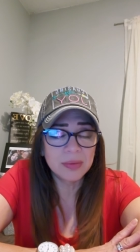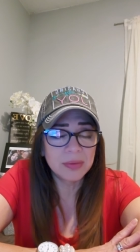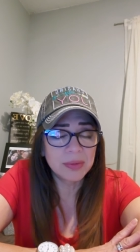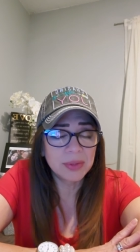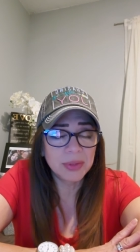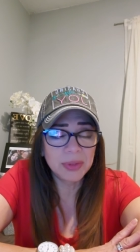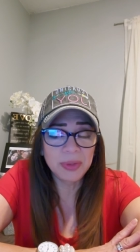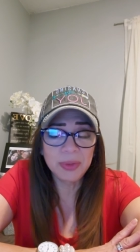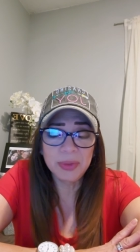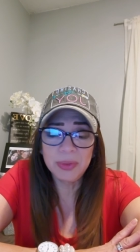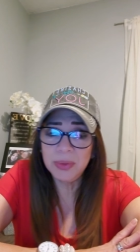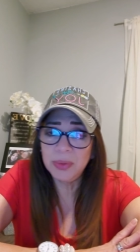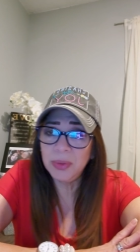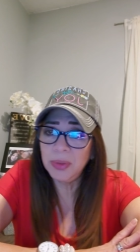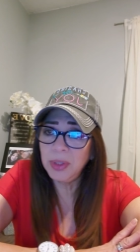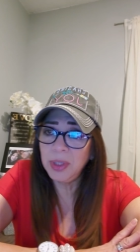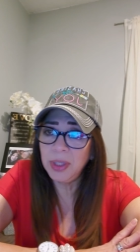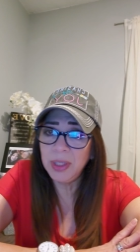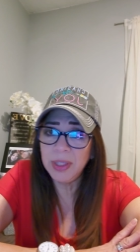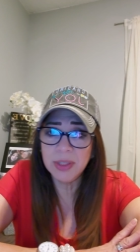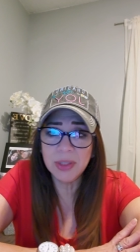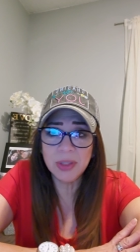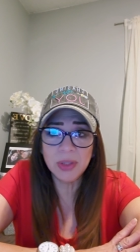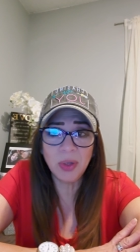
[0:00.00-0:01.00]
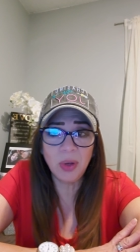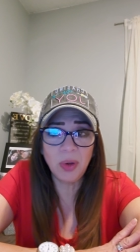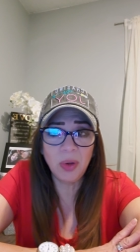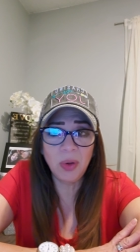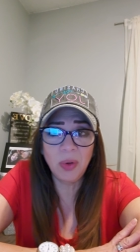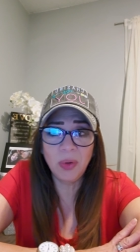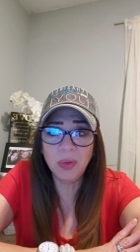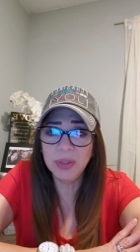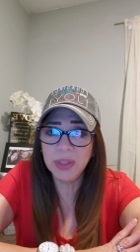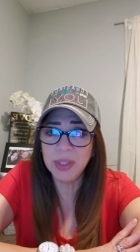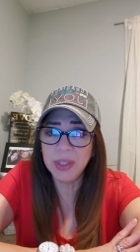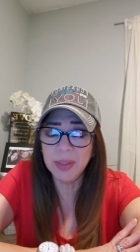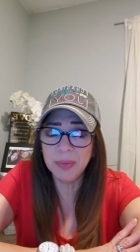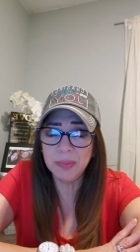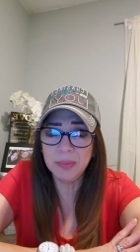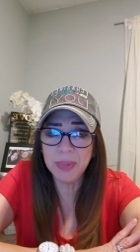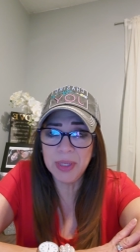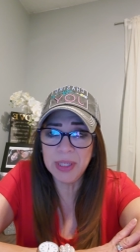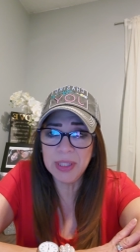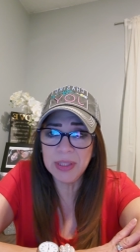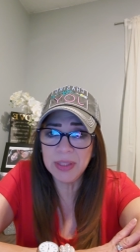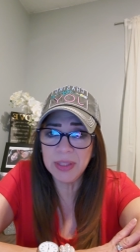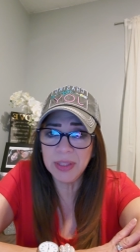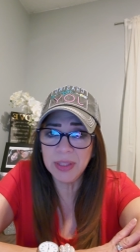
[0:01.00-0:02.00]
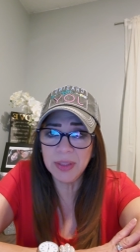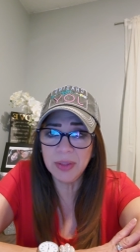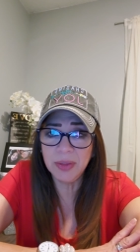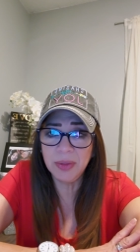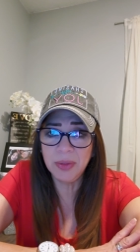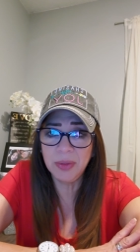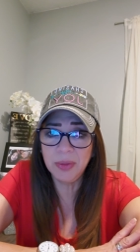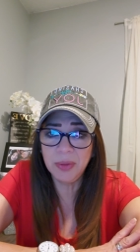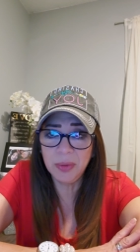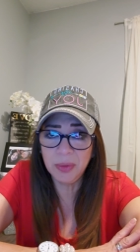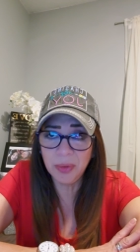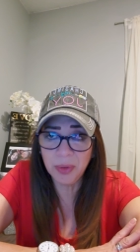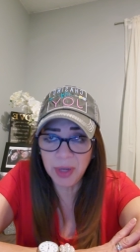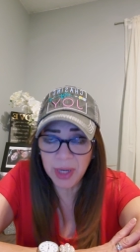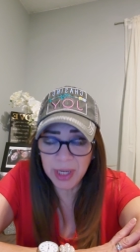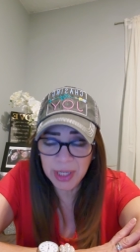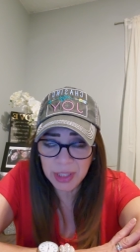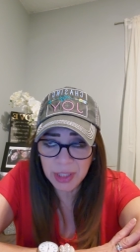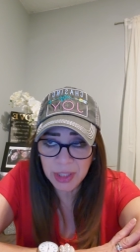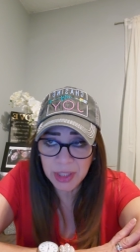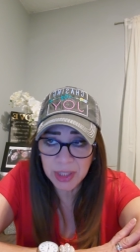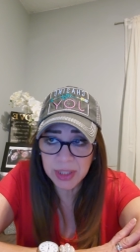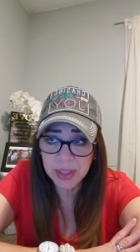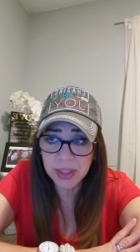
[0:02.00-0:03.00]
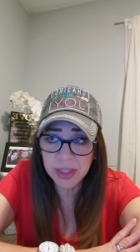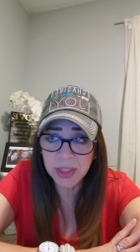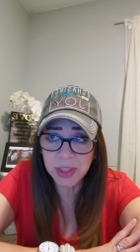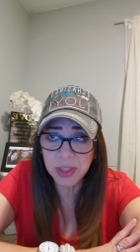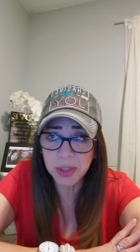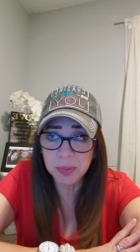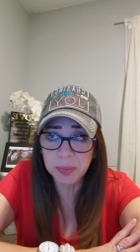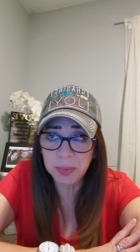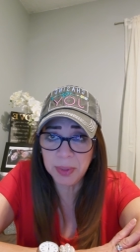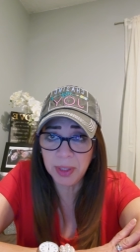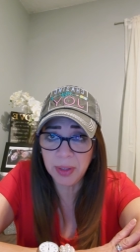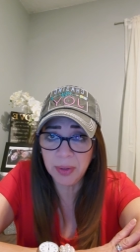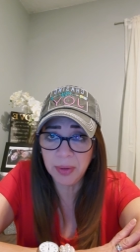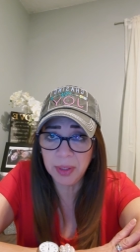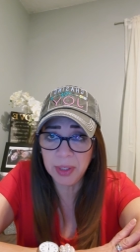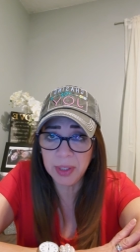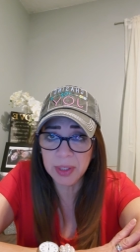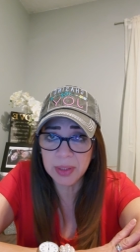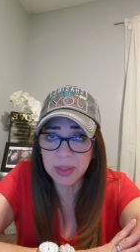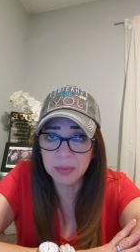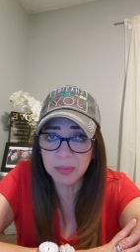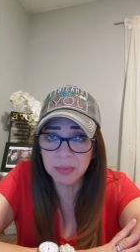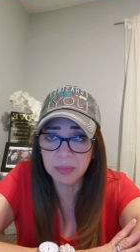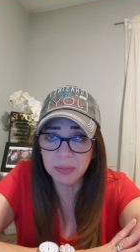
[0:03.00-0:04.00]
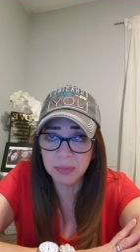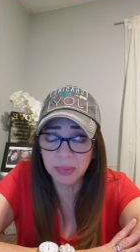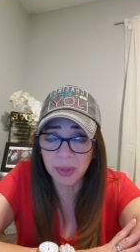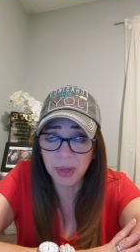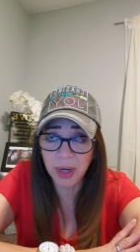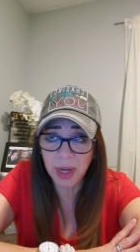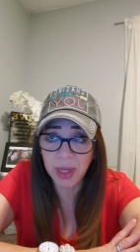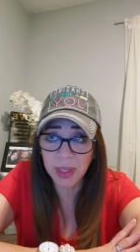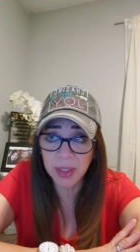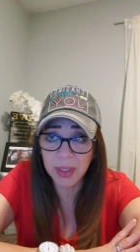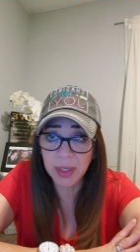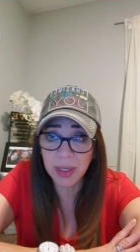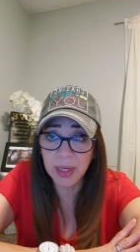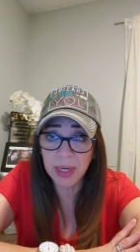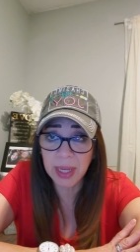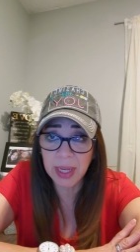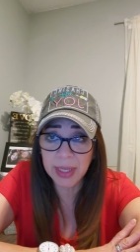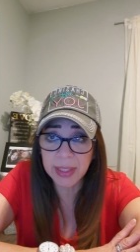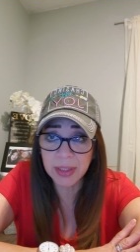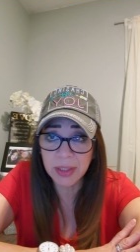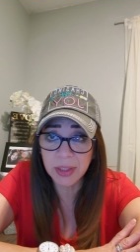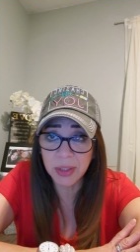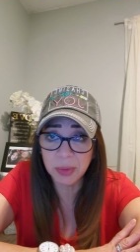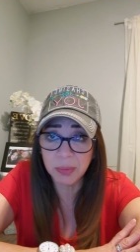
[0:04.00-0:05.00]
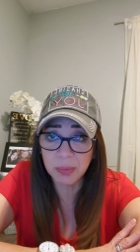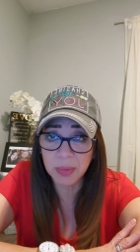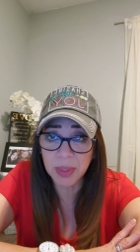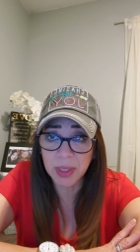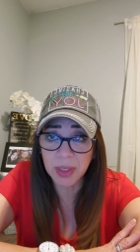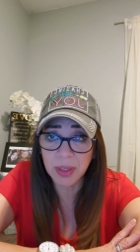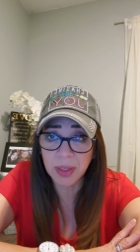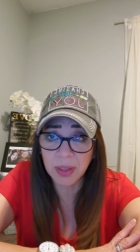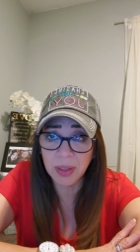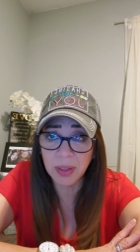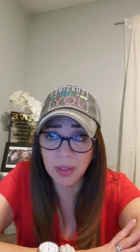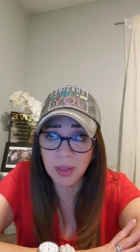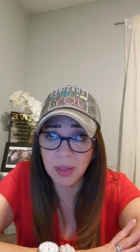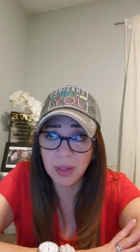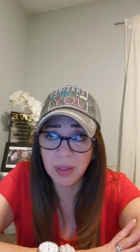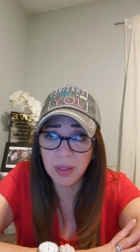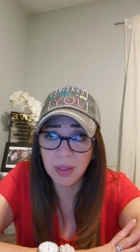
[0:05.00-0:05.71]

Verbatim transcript: through his holy, amazing, gracious spirit, brought light to me.